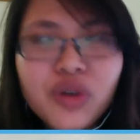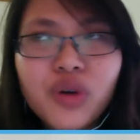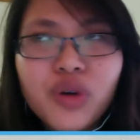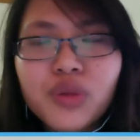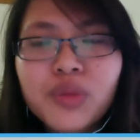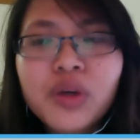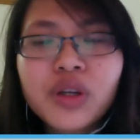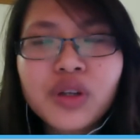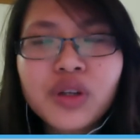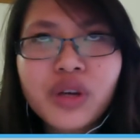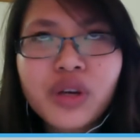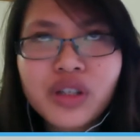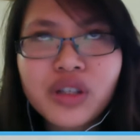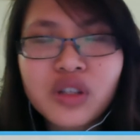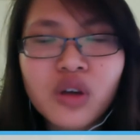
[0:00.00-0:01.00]
but you can
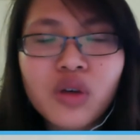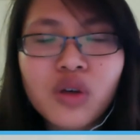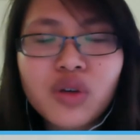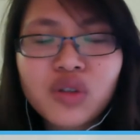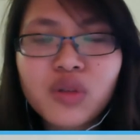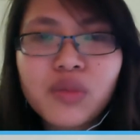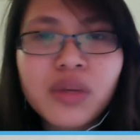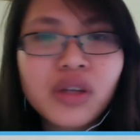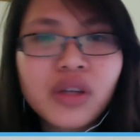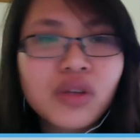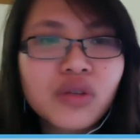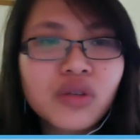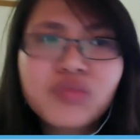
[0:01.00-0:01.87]
also submit your